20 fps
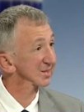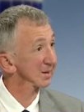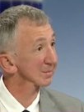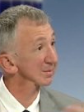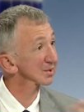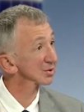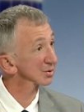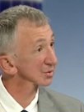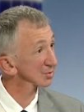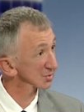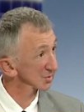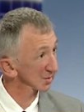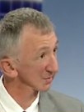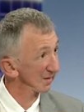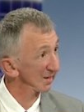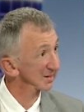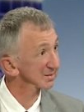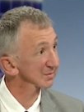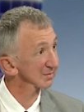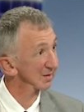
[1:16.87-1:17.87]
chemical sort
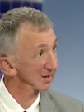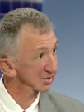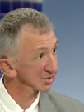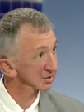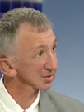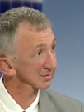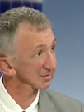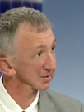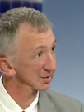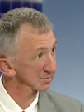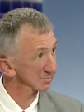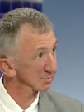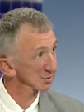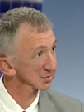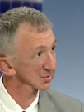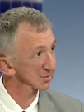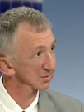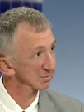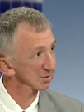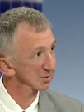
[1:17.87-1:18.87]
of activation of those
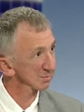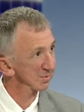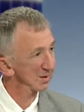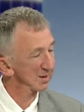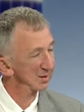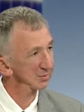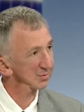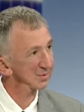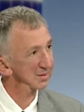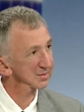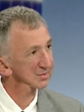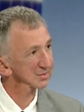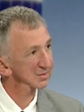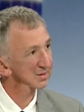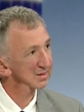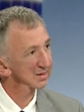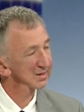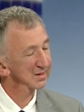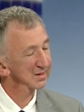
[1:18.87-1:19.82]
positive mood pathways.